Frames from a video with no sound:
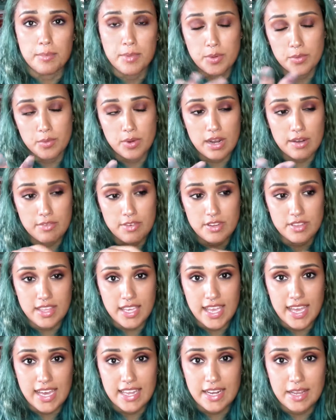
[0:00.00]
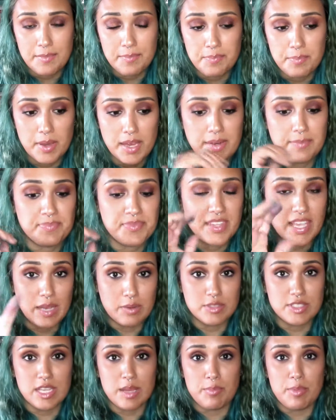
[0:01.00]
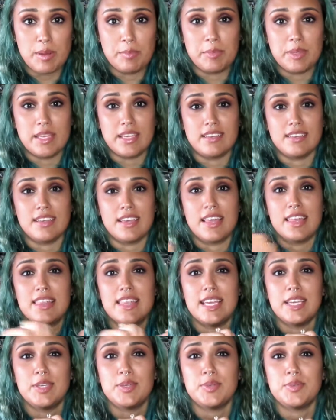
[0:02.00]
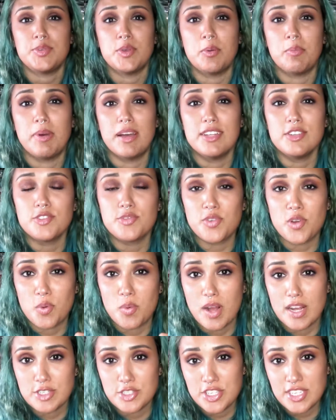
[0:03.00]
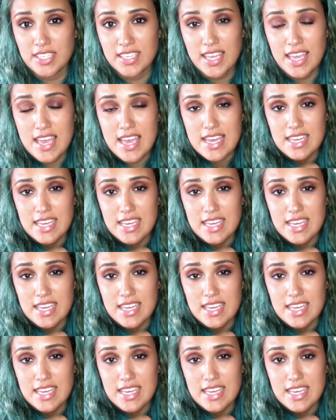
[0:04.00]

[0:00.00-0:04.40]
wherever they had it. But I will stop rambling. Thank you so much for watching.